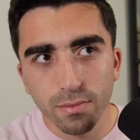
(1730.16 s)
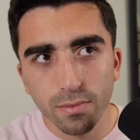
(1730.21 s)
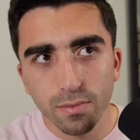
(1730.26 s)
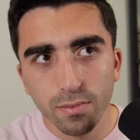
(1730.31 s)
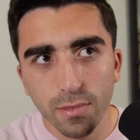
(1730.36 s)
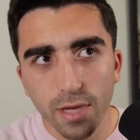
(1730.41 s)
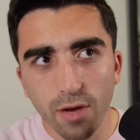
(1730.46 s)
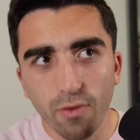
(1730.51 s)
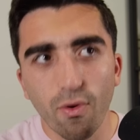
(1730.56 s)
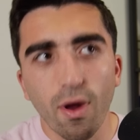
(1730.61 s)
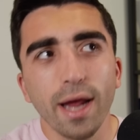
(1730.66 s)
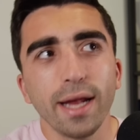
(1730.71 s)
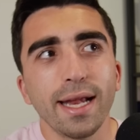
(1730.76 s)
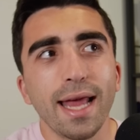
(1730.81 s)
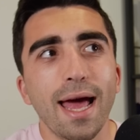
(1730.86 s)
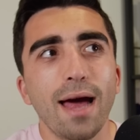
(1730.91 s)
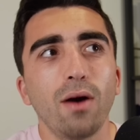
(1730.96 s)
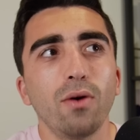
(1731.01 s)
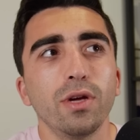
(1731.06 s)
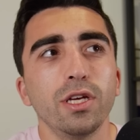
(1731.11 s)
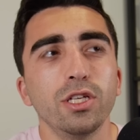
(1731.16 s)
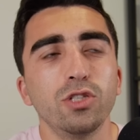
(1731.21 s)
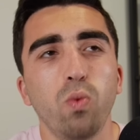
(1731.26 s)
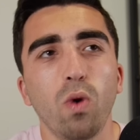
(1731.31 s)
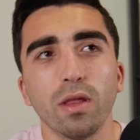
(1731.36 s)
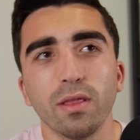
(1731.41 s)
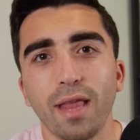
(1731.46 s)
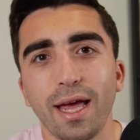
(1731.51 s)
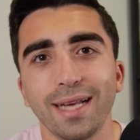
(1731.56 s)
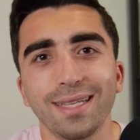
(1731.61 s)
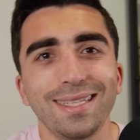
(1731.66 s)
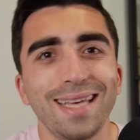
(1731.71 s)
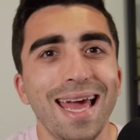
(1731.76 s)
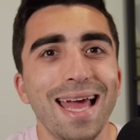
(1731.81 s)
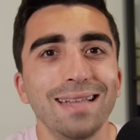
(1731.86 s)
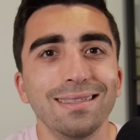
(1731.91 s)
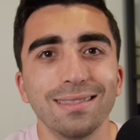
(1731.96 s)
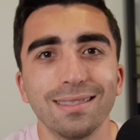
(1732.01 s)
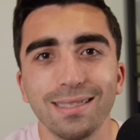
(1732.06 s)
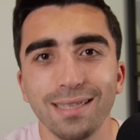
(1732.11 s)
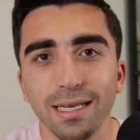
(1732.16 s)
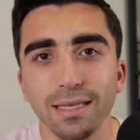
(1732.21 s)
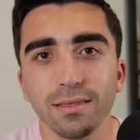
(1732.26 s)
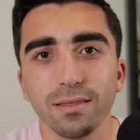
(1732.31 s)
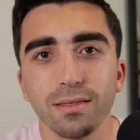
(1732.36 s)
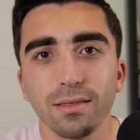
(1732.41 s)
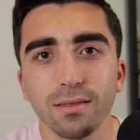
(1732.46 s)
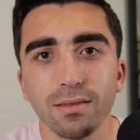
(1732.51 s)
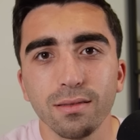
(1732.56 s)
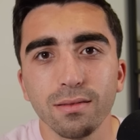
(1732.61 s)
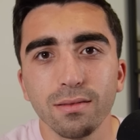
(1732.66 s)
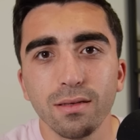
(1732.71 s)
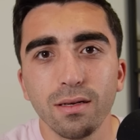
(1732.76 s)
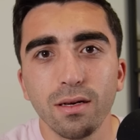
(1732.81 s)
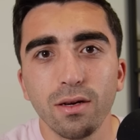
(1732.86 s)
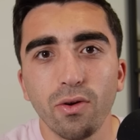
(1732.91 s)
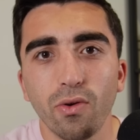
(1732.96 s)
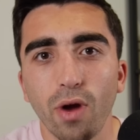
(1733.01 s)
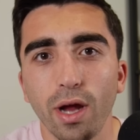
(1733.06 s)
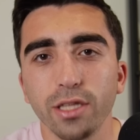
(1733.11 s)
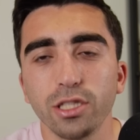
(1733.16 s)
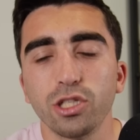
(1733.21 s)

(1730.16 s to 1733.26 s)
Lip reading: And right now he's won like 10 since, right?